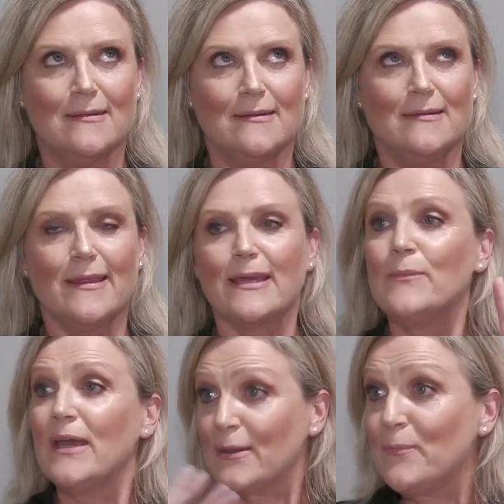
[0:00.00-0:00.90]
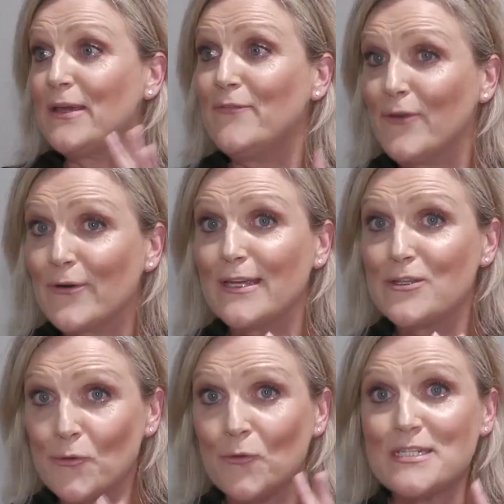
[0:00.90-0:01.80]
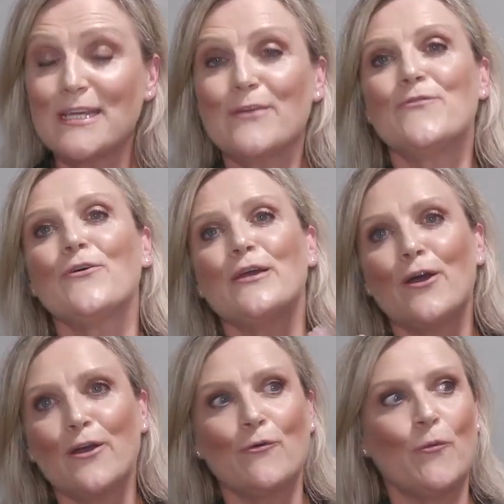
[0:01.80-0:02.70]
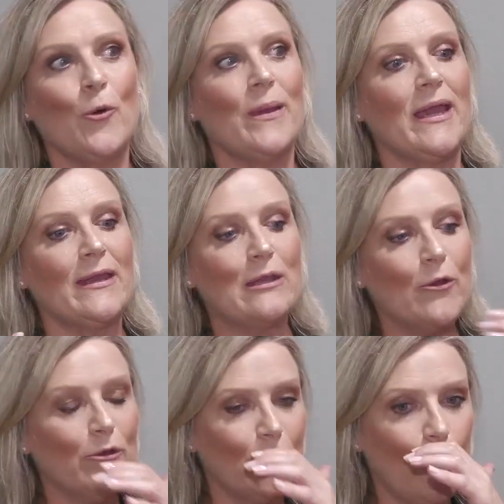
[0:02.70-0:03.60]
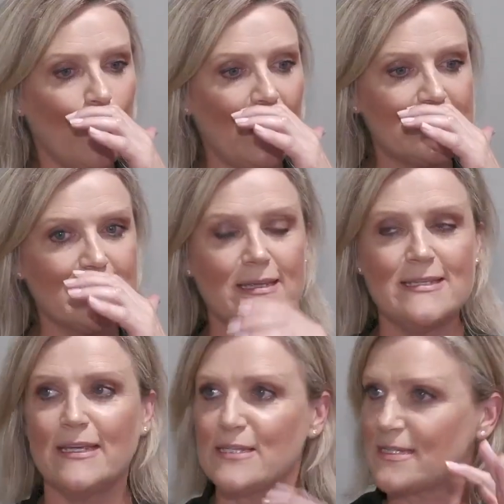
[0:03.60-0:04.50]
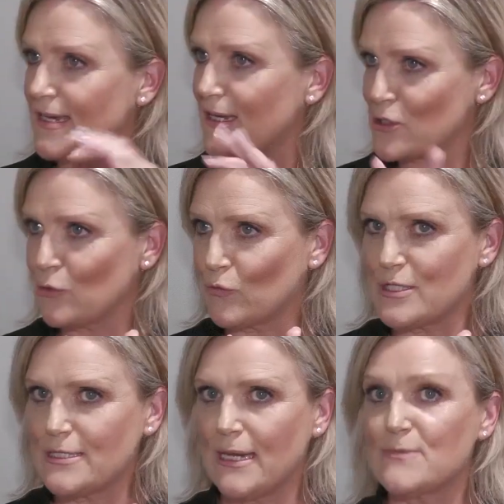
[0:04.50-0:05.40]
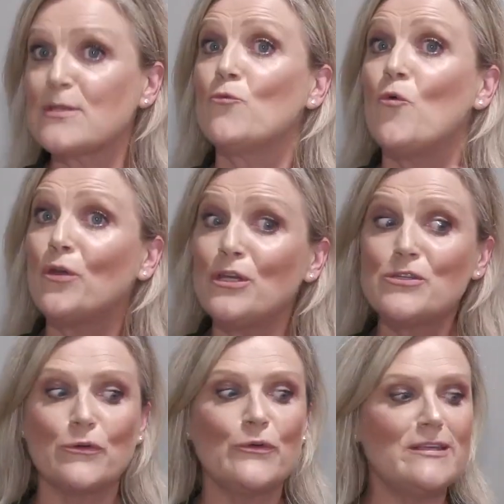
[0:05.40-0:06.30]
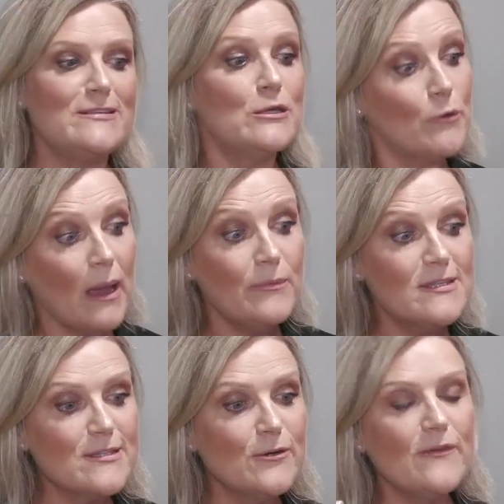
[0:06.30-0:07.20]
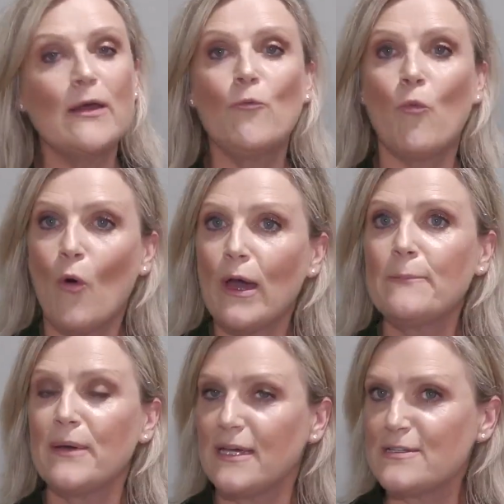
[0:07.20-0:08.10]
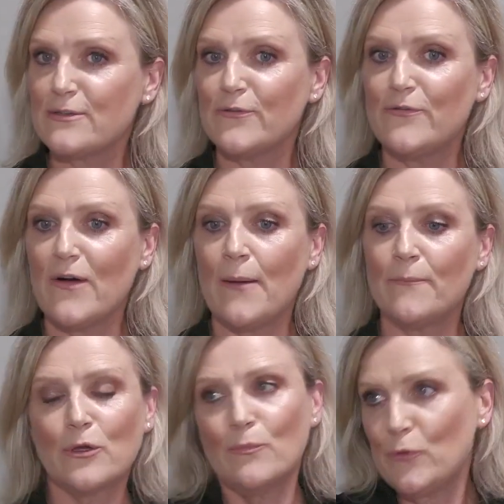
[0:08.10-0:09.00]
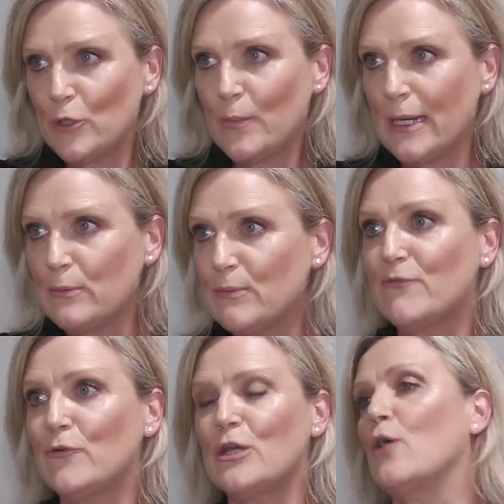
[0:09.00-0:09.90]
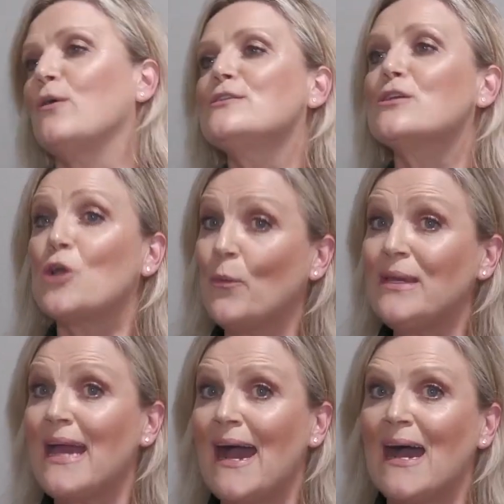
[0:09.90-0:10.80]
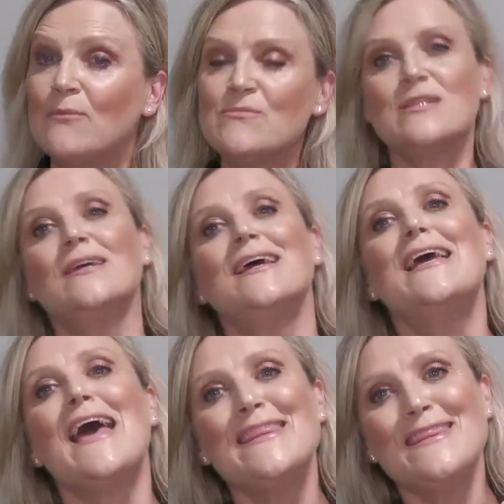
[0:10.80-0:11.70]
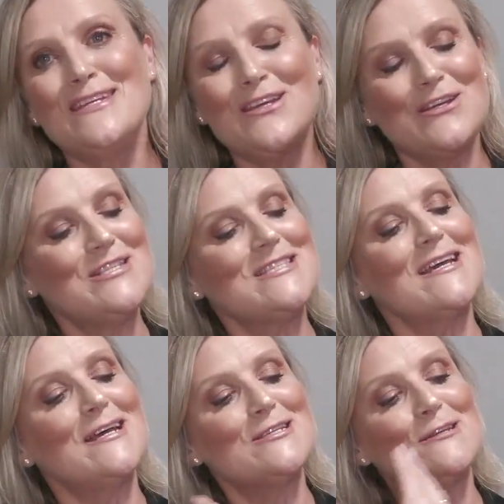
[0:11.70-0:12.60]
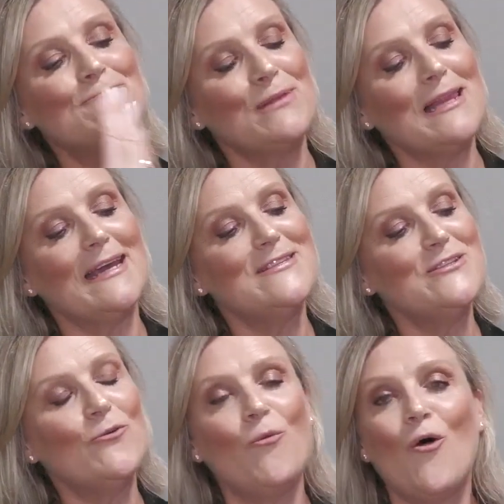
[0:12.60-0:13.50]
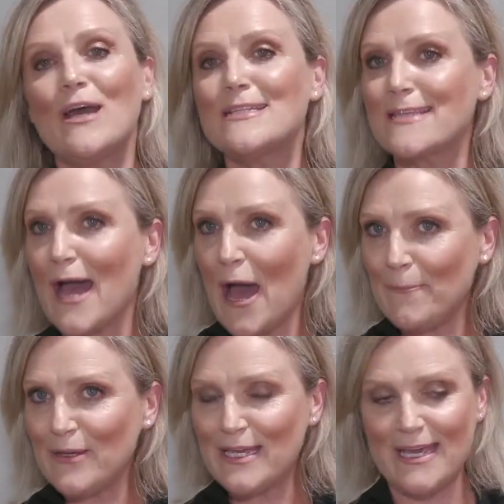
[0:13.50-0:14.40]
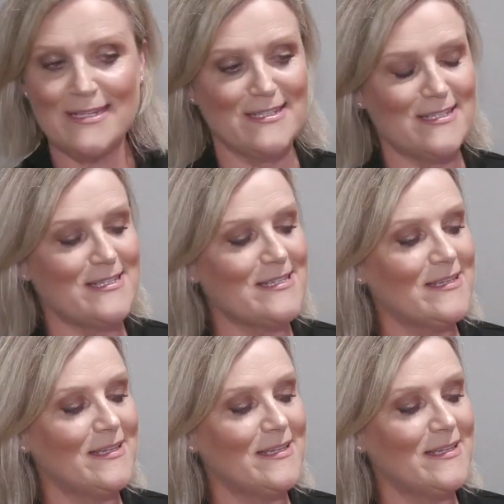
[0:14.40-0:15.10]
it can be very daunting and very overwhelming, and a lot of the whites can tend to start to look the same. So what you do is you grab yourself a white piece of computer paper before you go in. So go in armed, and then you can start to place your whites up against